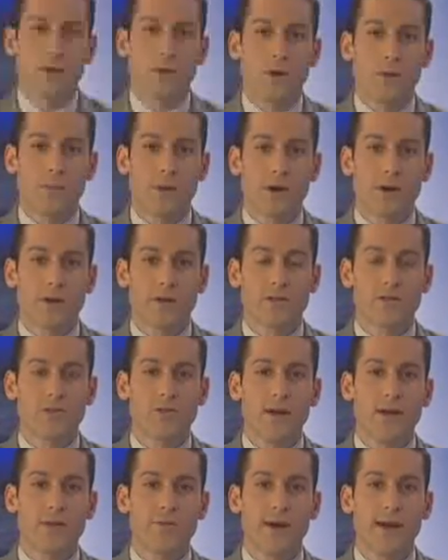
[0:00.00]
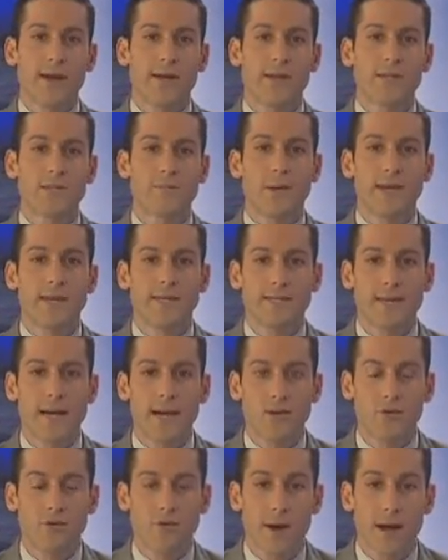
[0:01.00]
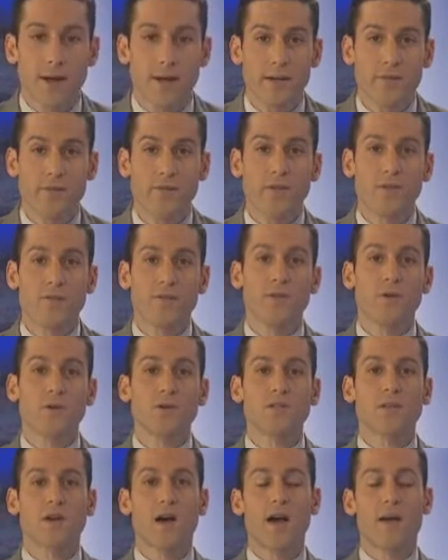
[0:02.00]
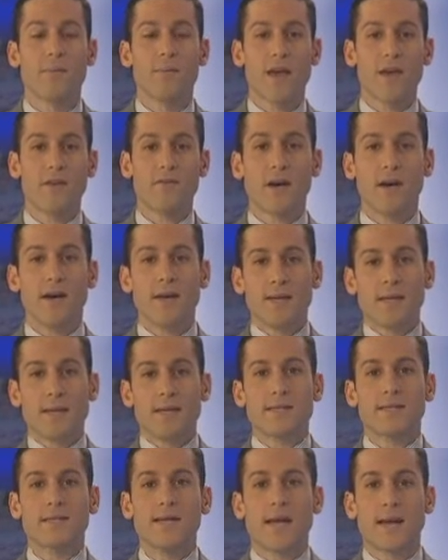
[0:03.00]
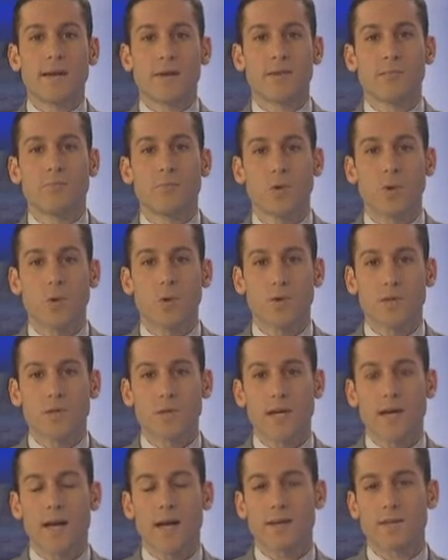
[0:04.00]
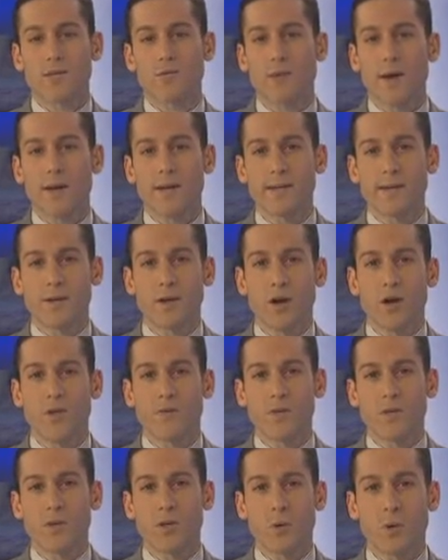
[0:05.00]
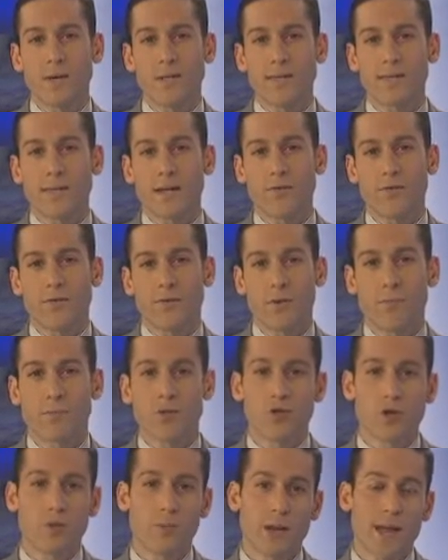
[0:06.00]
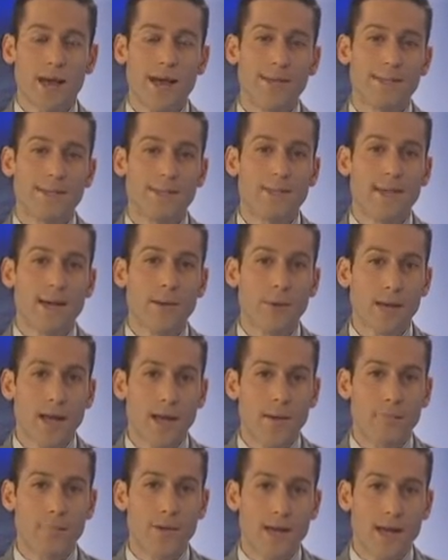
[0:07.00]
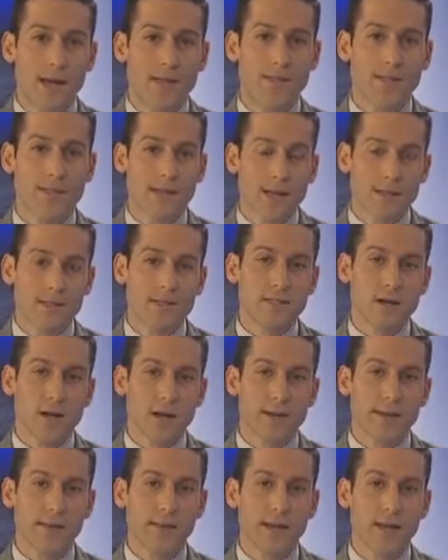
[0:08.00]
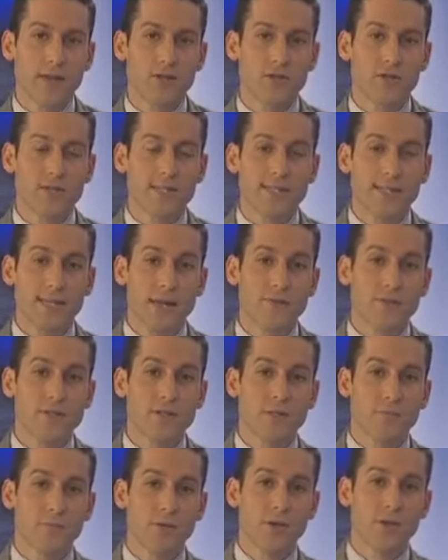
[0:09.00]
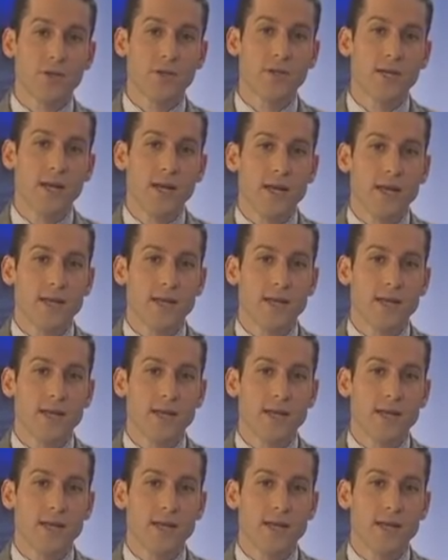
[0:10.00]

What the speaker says: Well, America's credit rating has been downgraded for the first time ever. Standard & Poor's has cut its rating of US debt from AAA to AA+, citing the country's deficit burden.